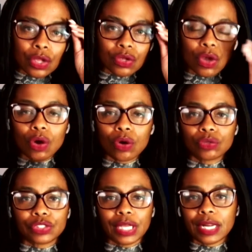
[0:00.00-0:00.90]

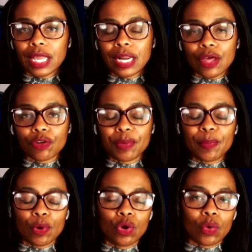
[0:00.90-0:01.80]
coach and and other
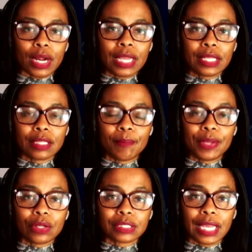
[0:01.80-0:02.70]
people who are in the
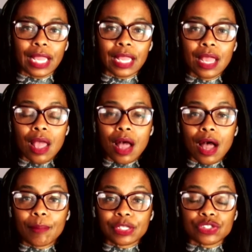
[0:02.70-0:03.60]
building. Uh,
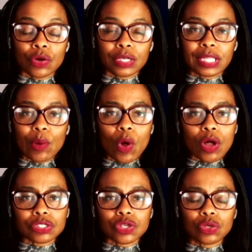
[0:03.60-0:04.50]
but certainly, they will
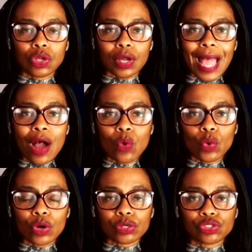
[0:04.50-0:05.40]
also look
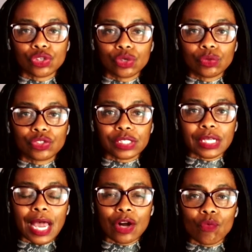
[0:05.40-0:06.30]
outward to just
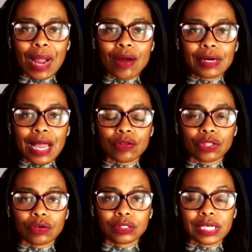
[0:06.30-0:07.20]
kind of round out
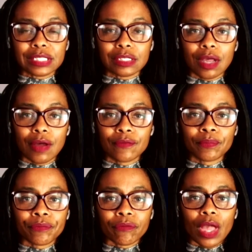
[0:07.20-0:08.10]
their list of
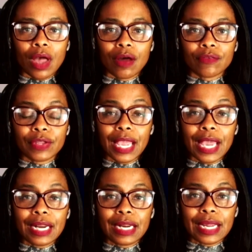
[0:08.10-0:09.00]
of
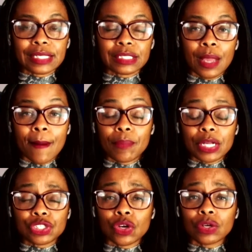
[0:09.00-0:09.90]
candidates,
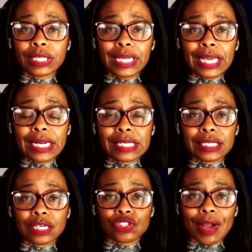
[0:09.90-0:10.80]
but certainly it is
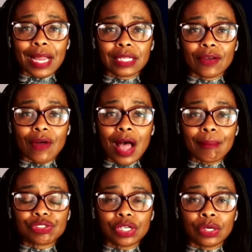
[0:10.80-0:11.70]
an attractive
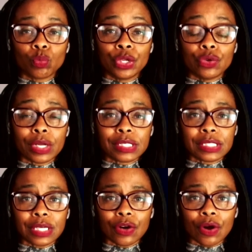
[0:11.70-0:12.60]
option when you
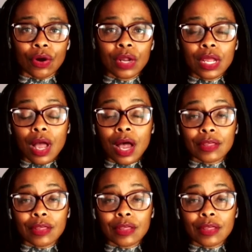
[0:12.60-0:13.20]
consider uh,